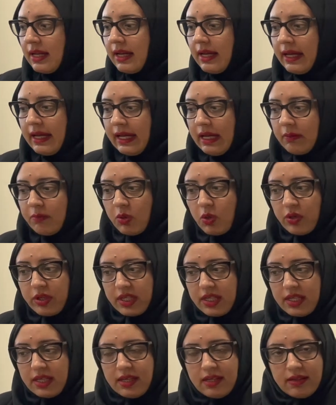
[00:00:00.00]

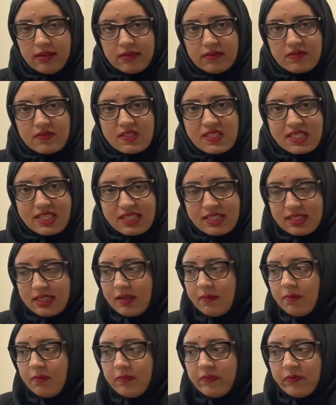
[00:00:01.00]
MOE
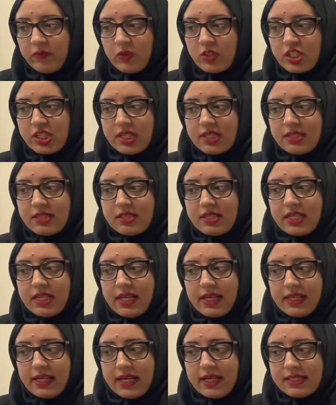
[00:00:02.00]
system, which is
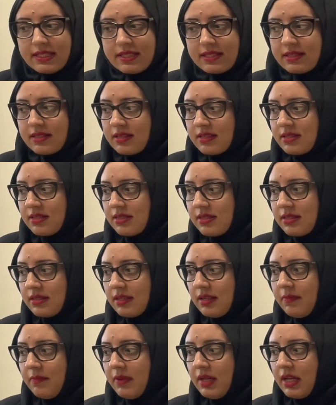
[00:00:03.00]
TLS
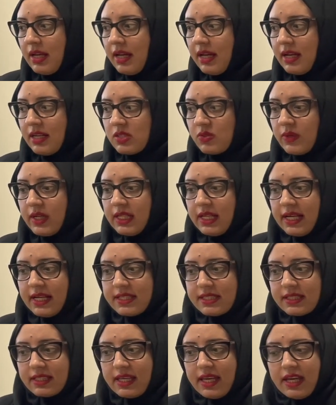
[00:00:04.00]
system, as well as
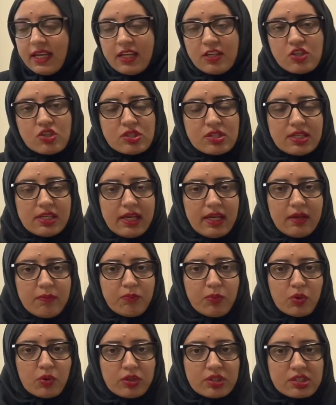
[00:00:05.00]
KHDA
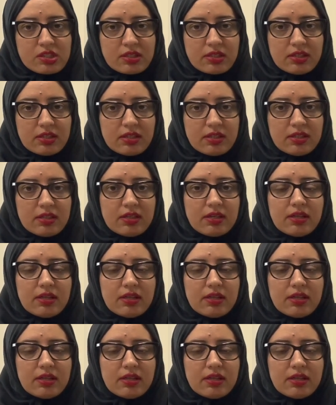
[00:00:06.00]
portal